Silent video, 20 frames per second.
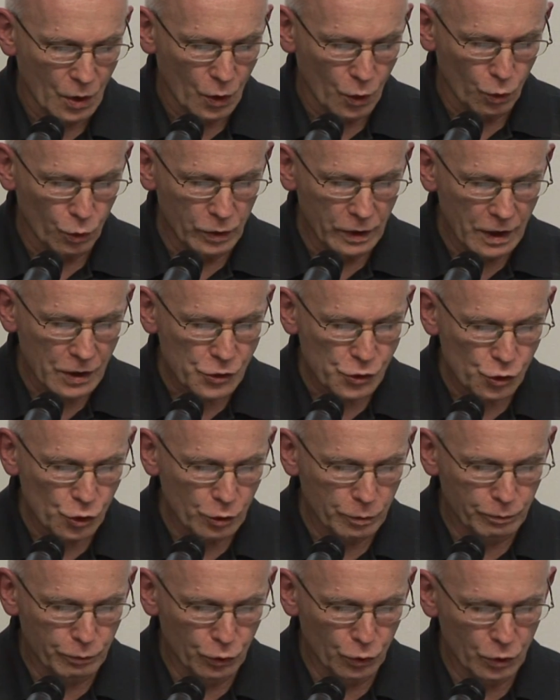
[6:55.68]
We are so
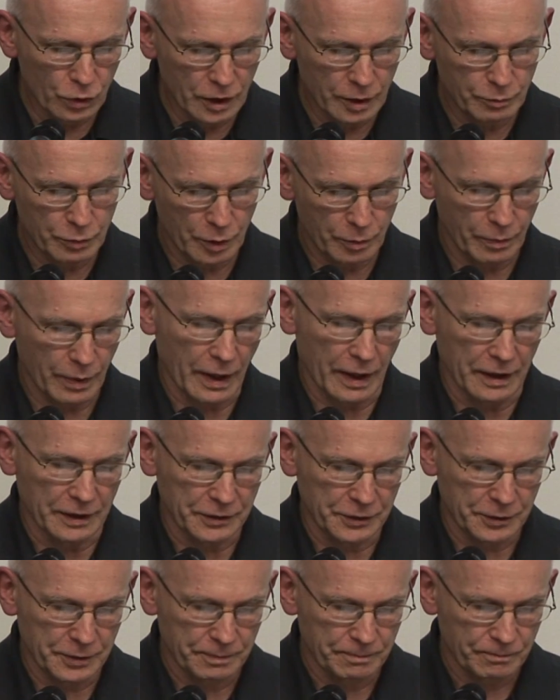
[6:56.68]
poorly
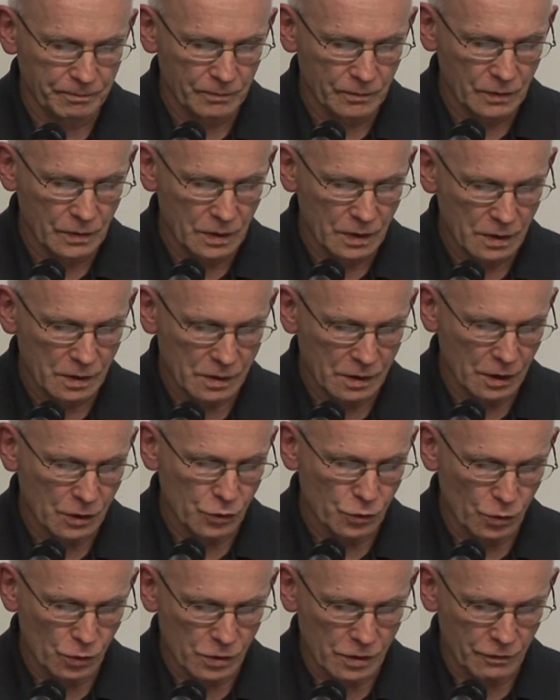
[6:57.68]
prepared, says
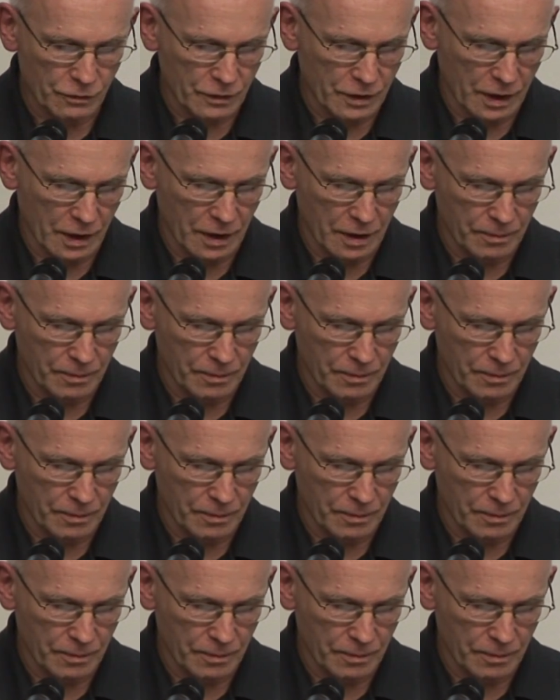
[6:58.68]
Joseph K.